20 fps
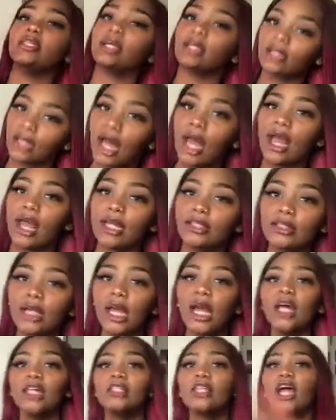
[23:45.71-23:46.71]
class
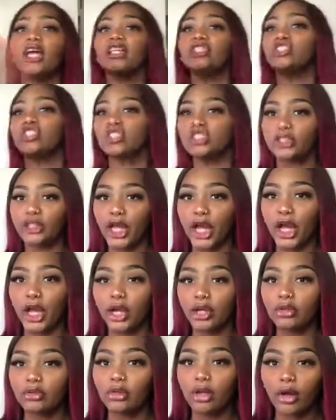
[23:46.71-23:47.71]
that is just there,
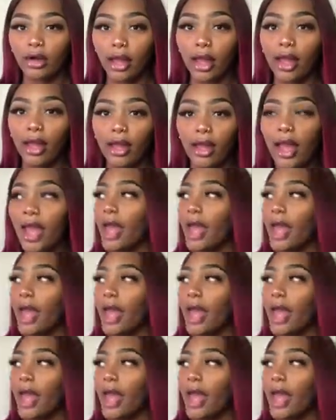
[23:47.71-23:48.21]
okay?